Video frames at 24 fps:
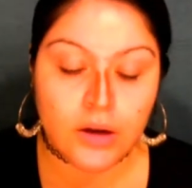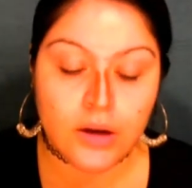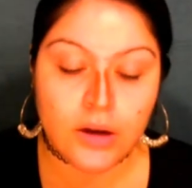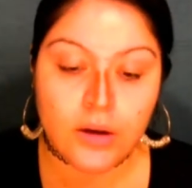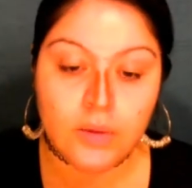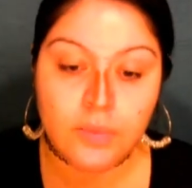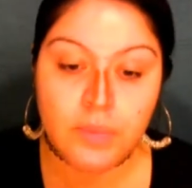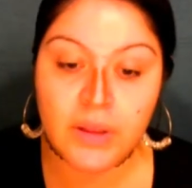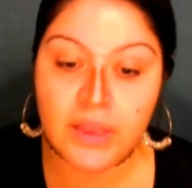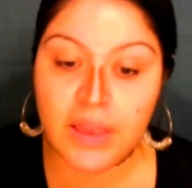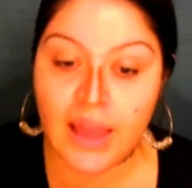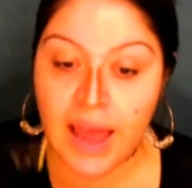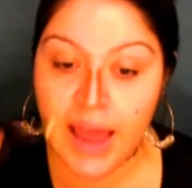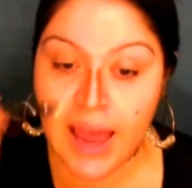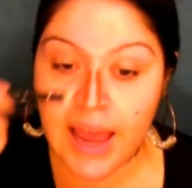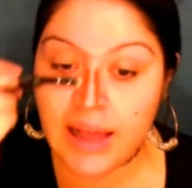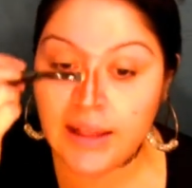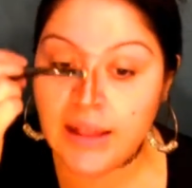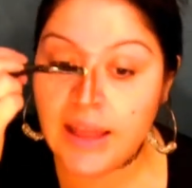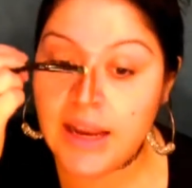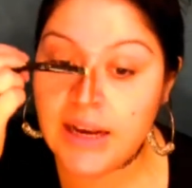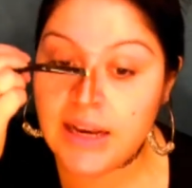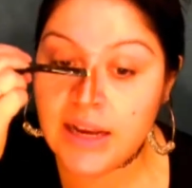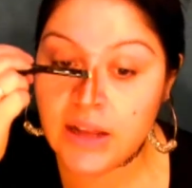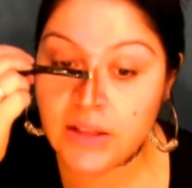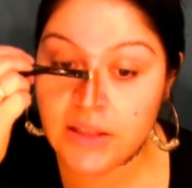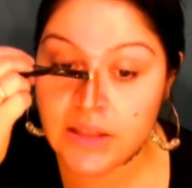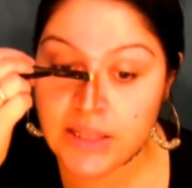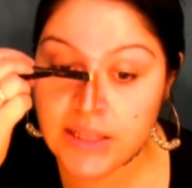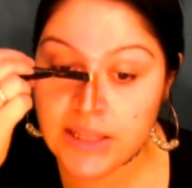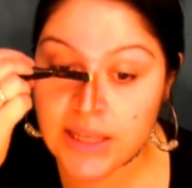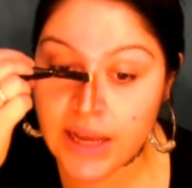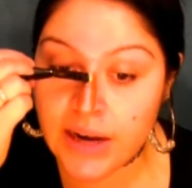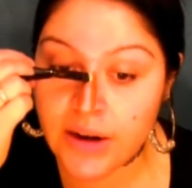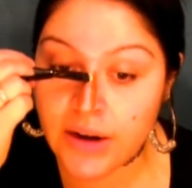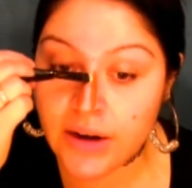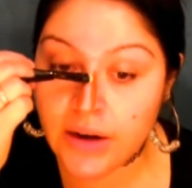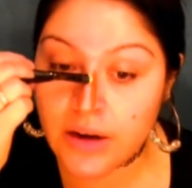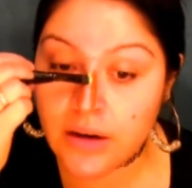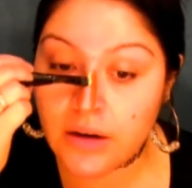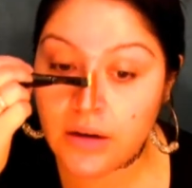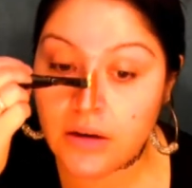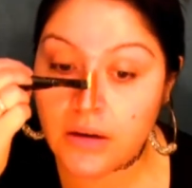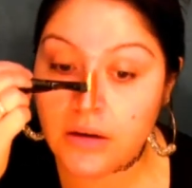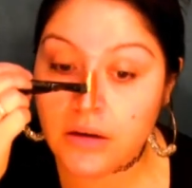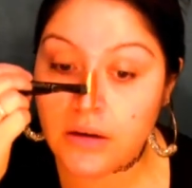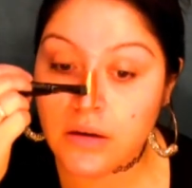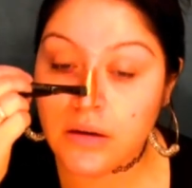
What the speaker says: You're going to put the highlight down the center,